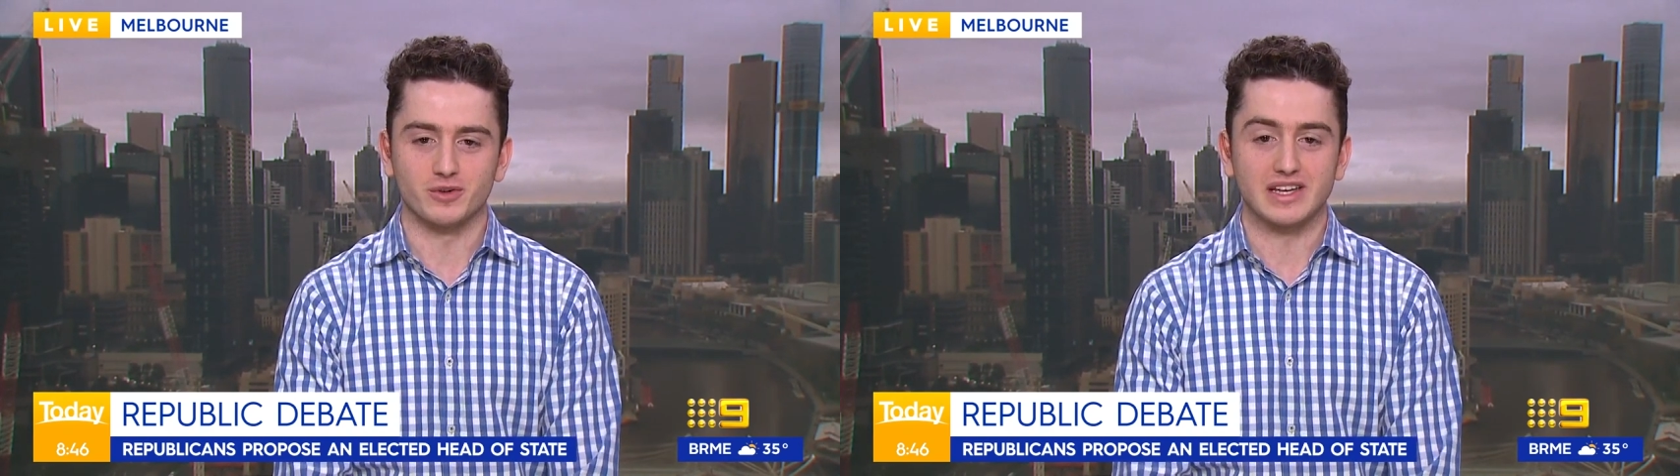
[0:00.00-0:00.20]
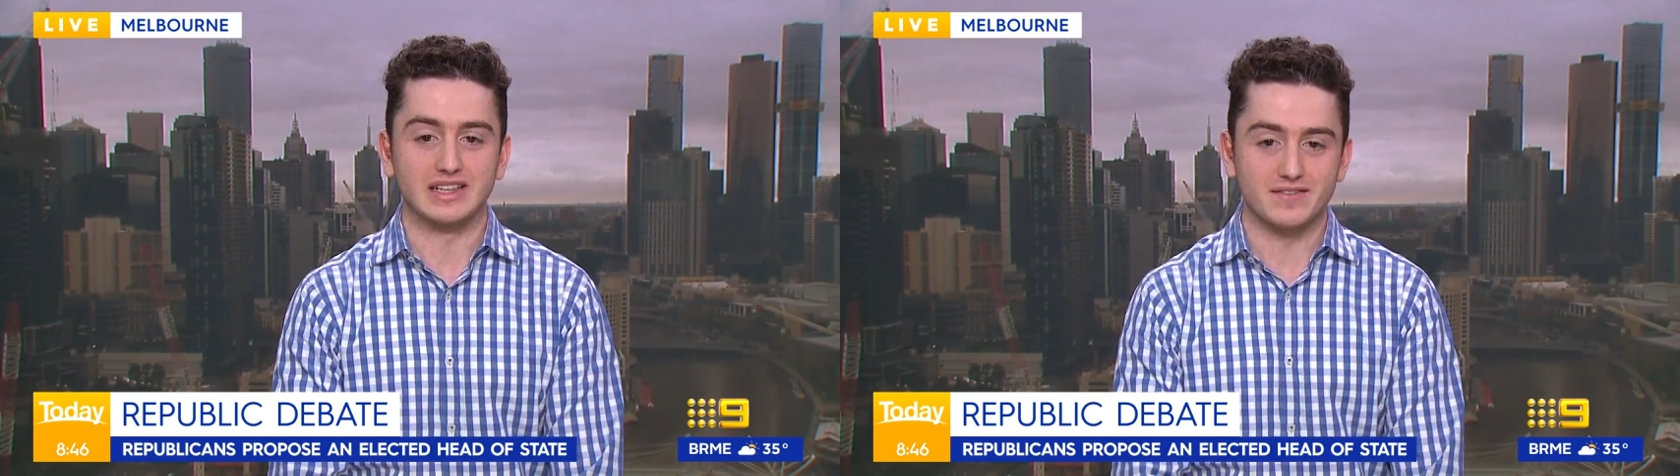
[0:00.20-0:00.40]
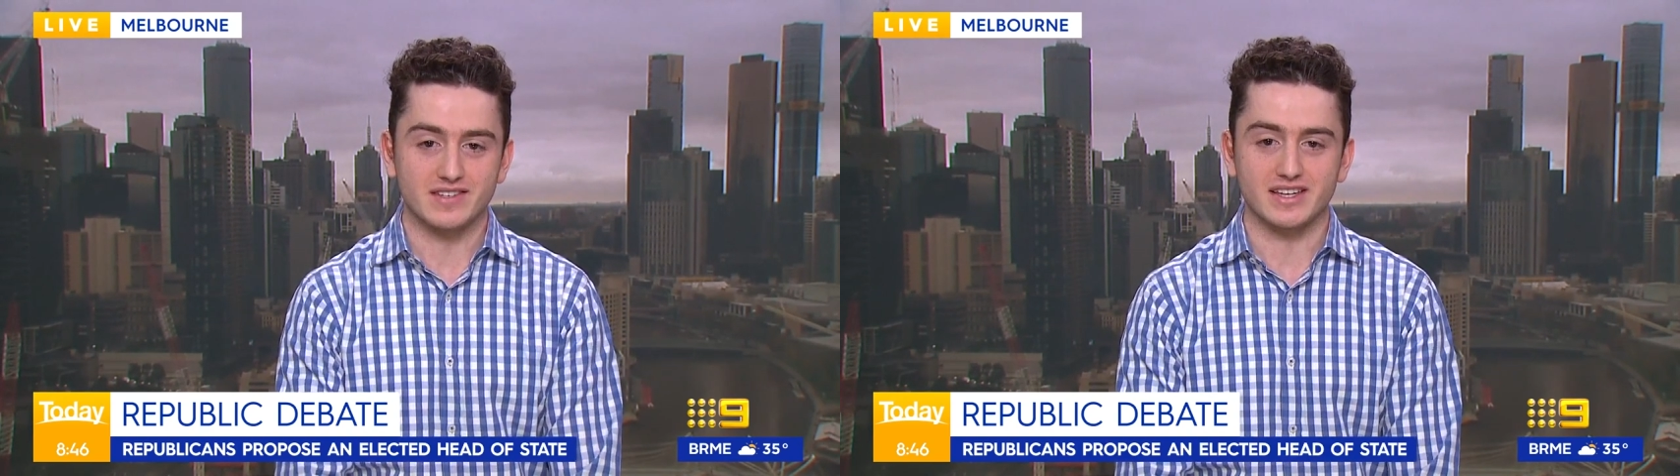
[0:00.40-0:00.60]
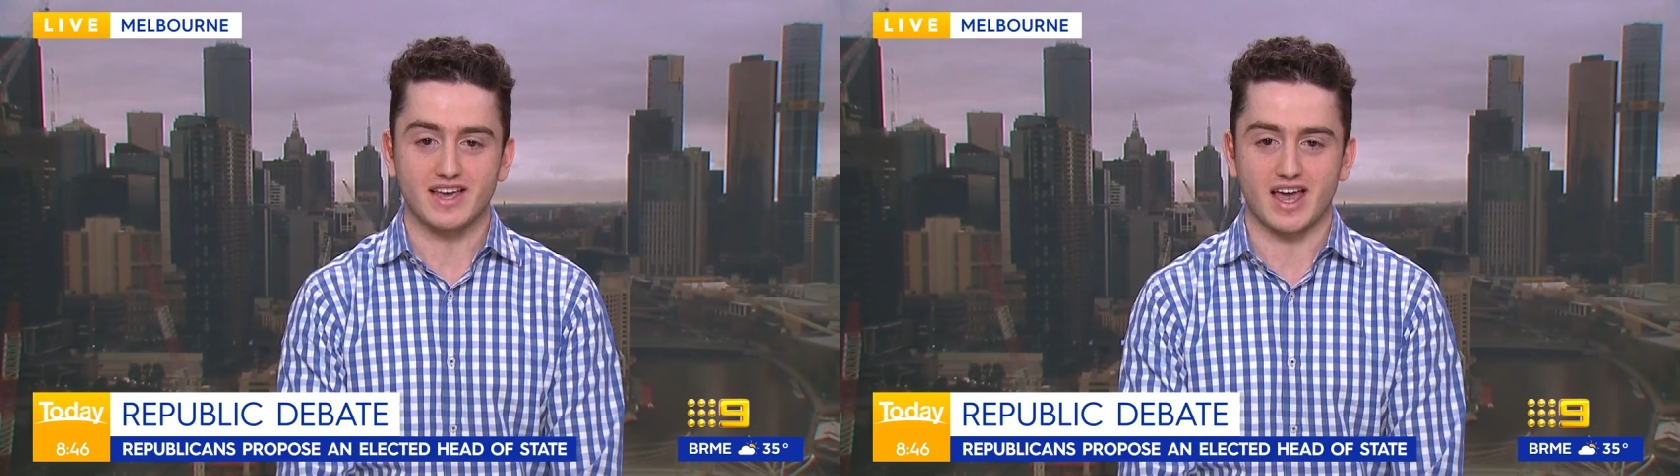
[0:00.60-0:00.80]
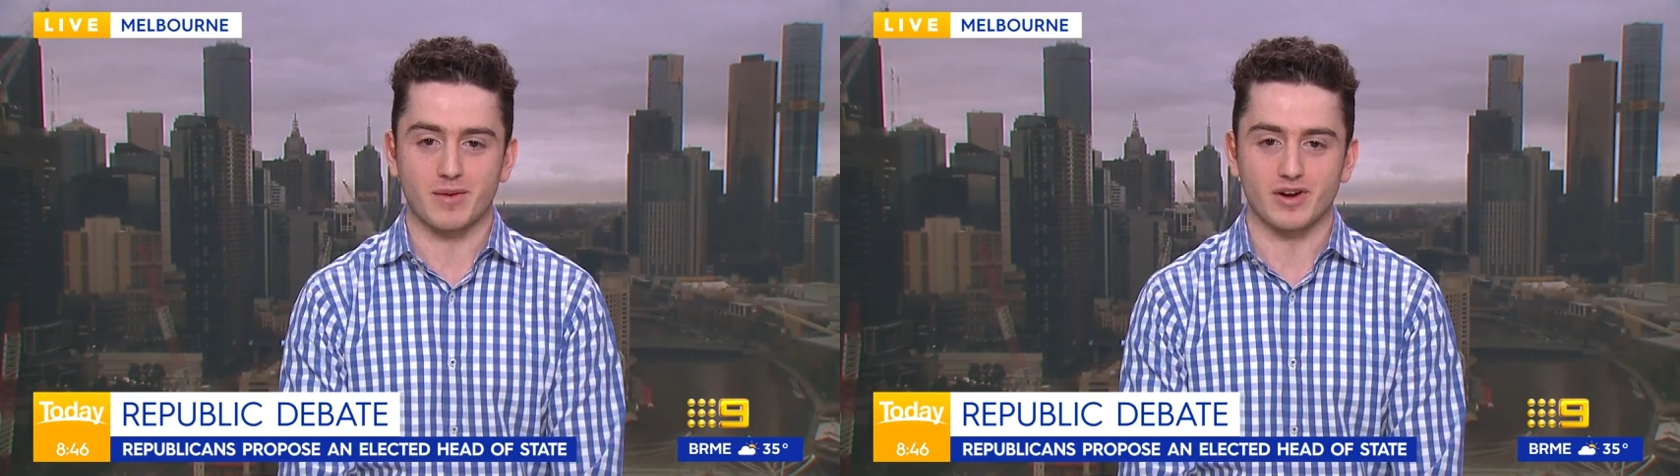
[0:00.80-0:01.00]
He lives in
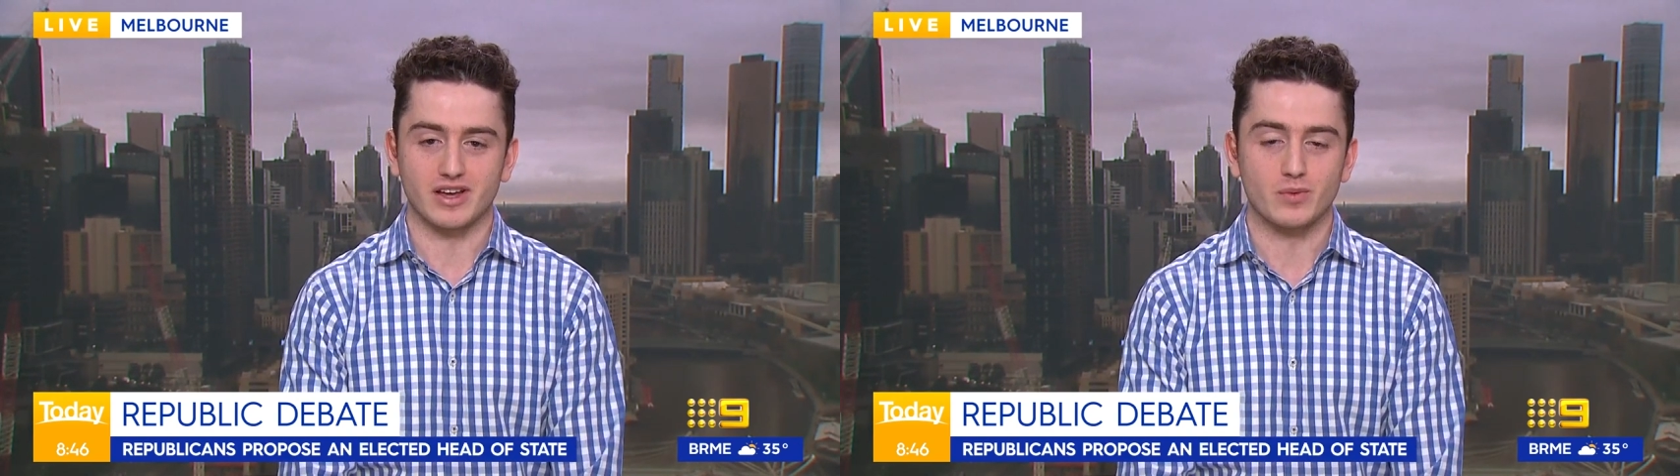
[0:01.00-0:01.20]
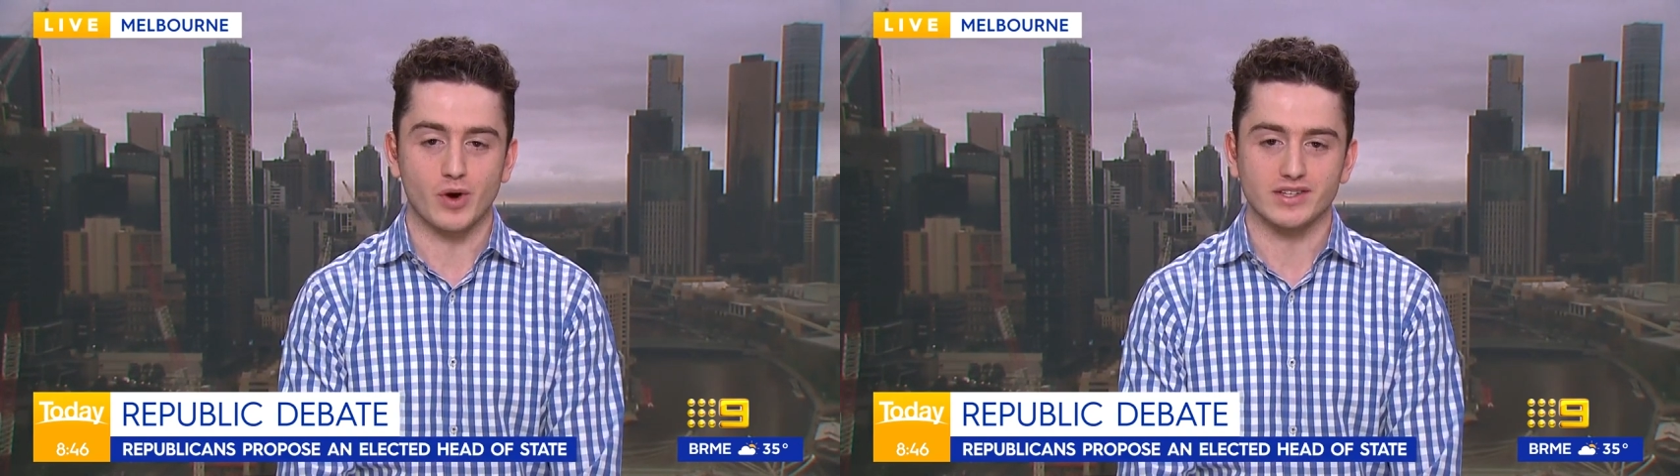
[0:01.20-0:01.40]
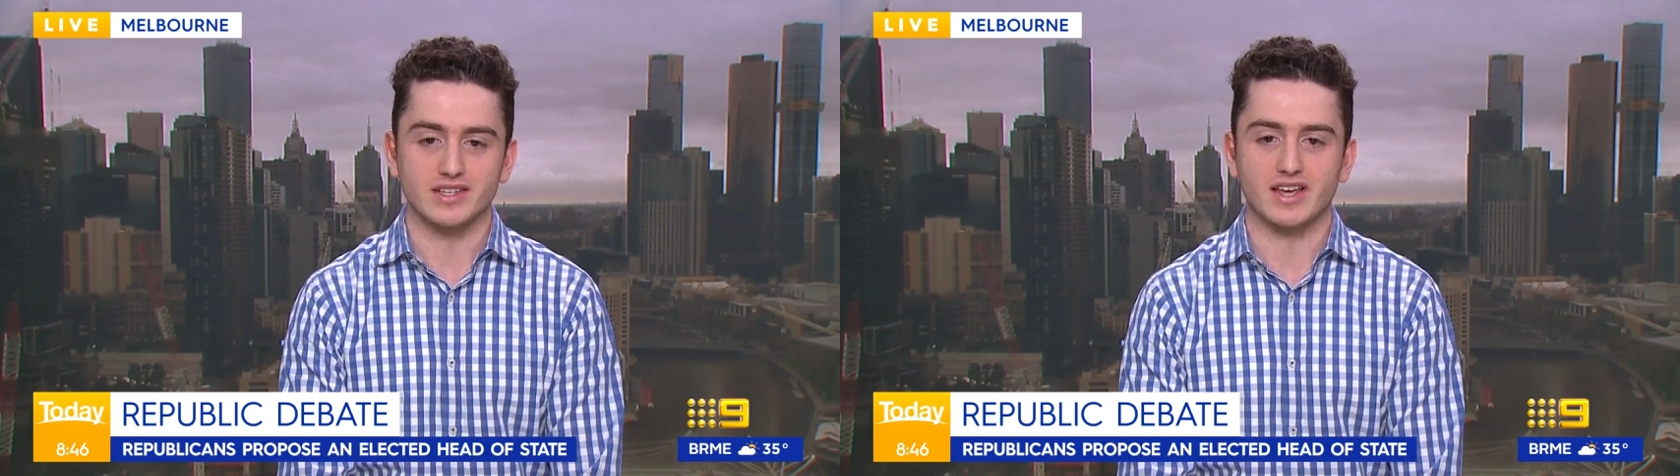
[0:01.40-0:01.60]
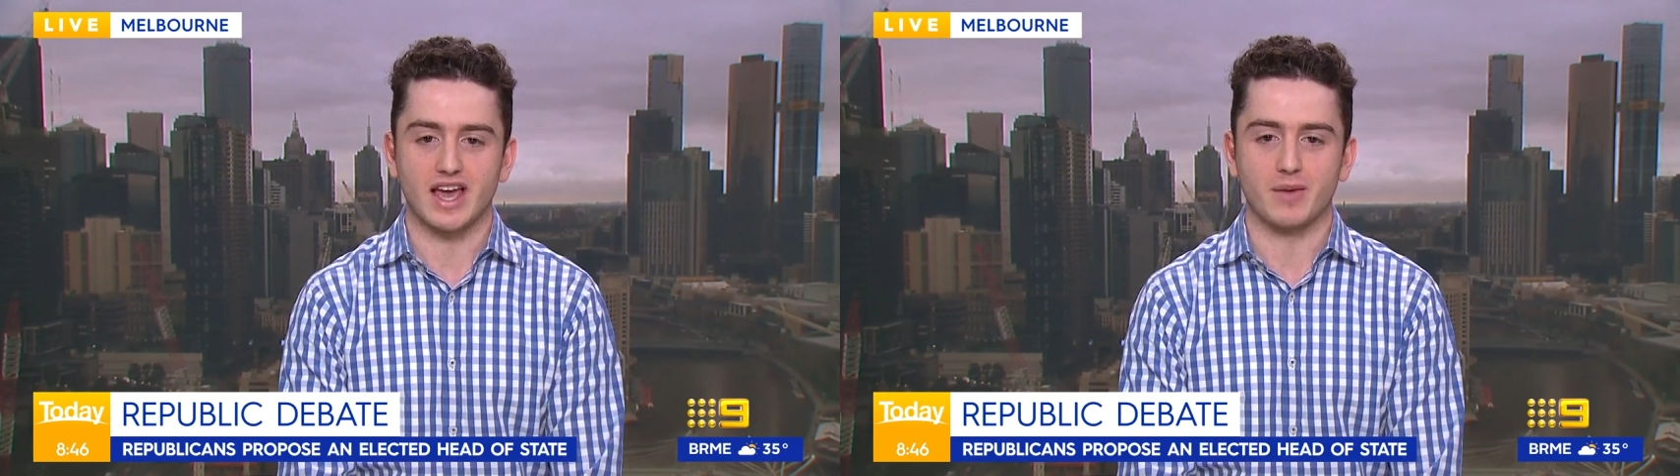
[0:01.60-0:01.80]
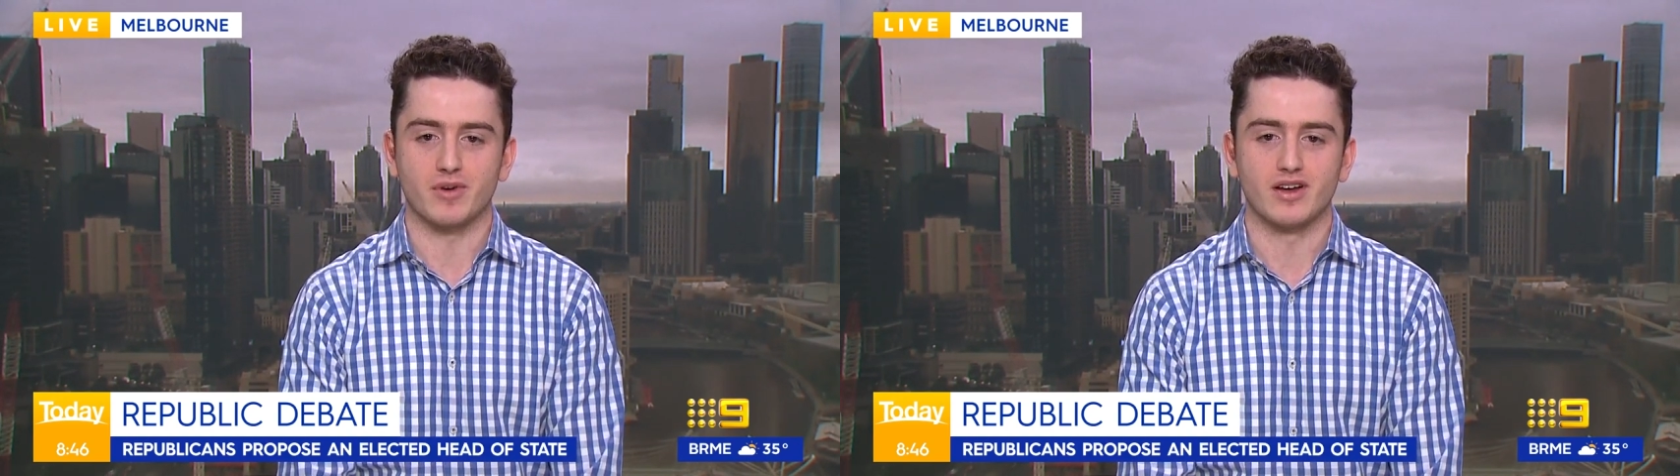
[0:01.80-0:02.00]
Canberra. He works in
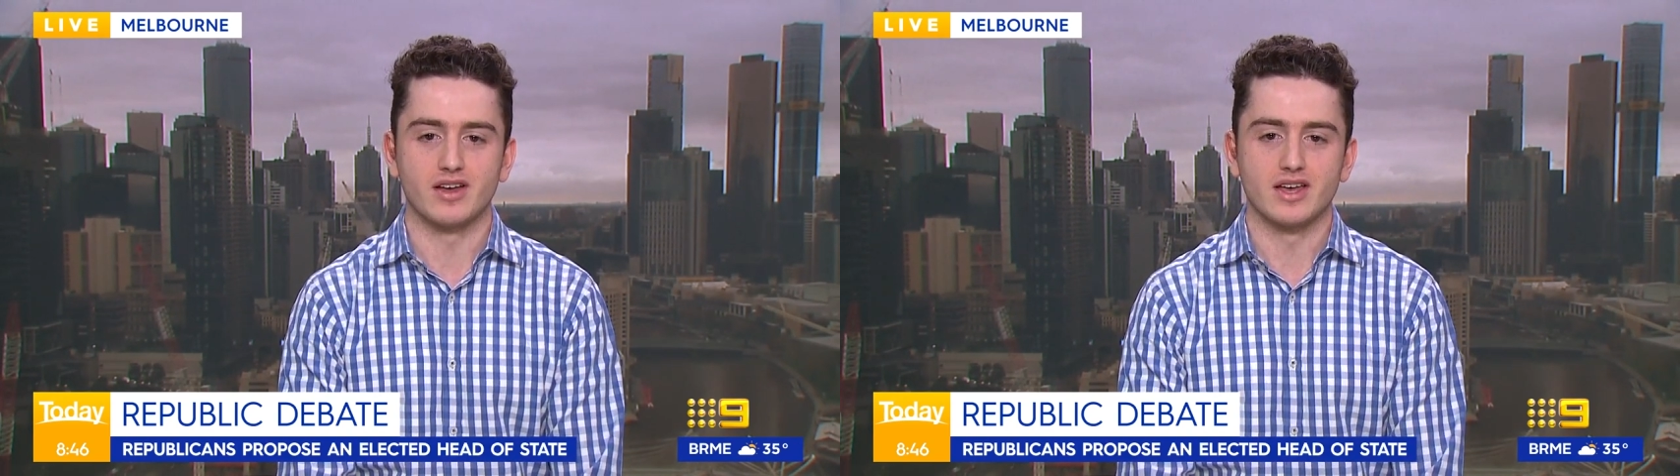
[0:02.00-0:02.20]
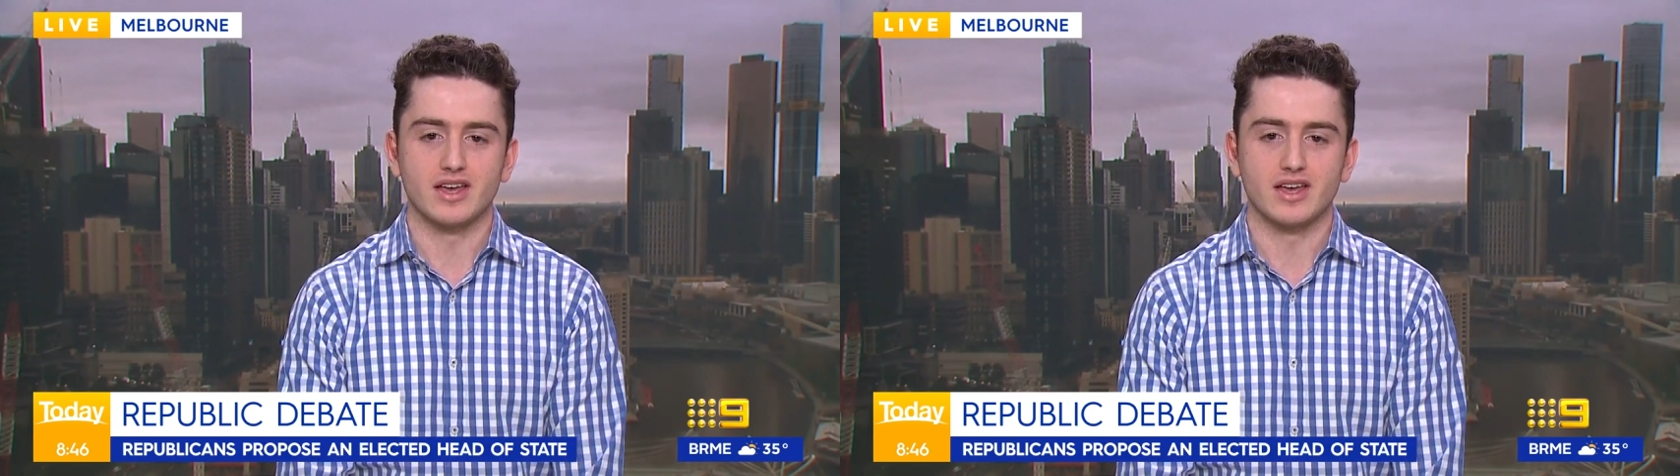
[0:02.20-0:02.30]
Canberra.